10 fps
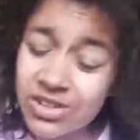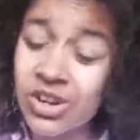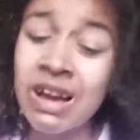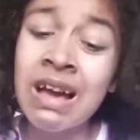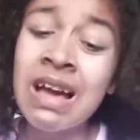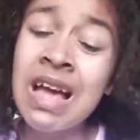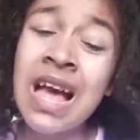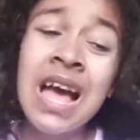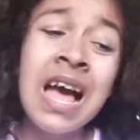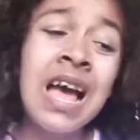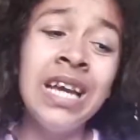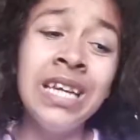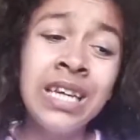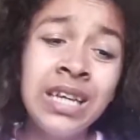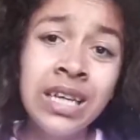
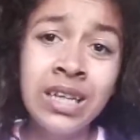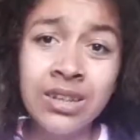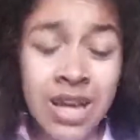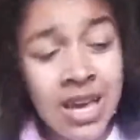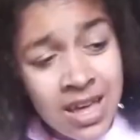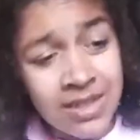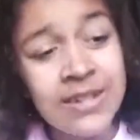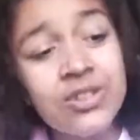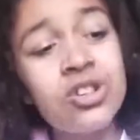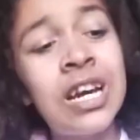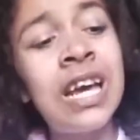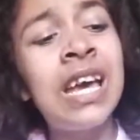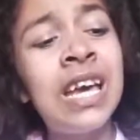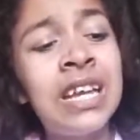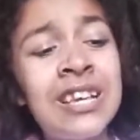train. This
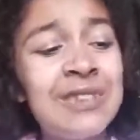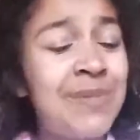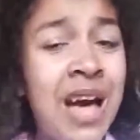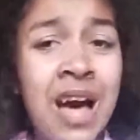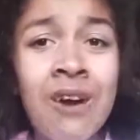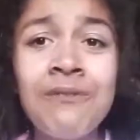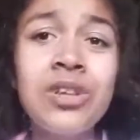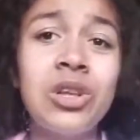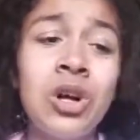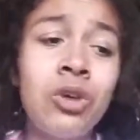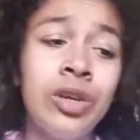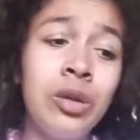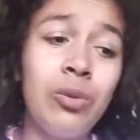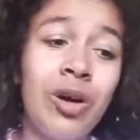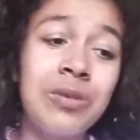train is bound for glory,
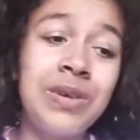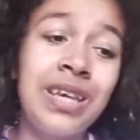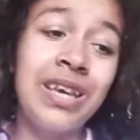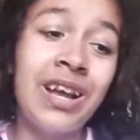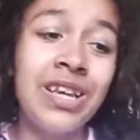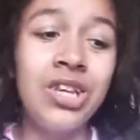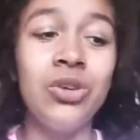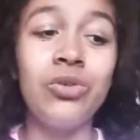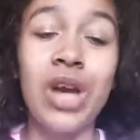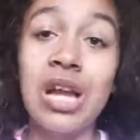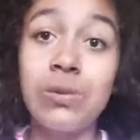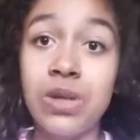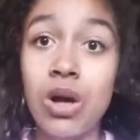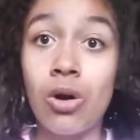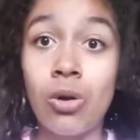wanna be any, you've gotta be
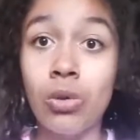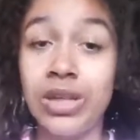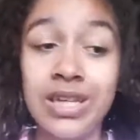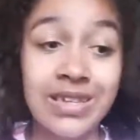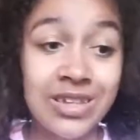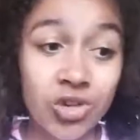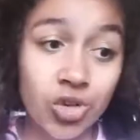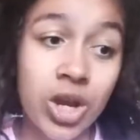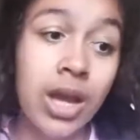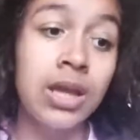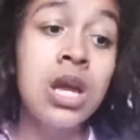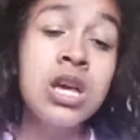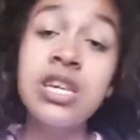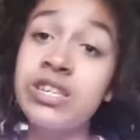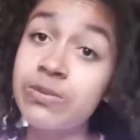holy. This train
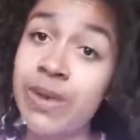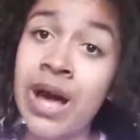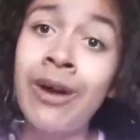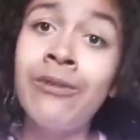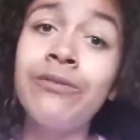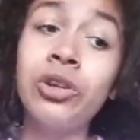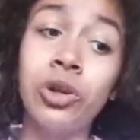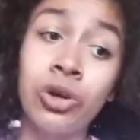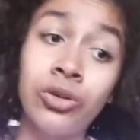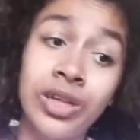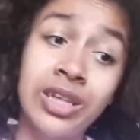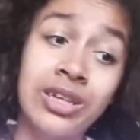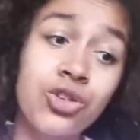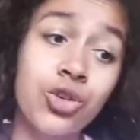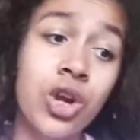is bound for glory,
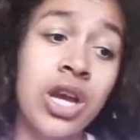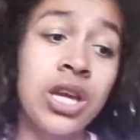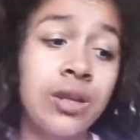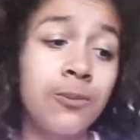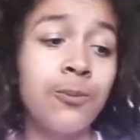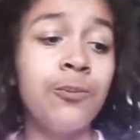this train.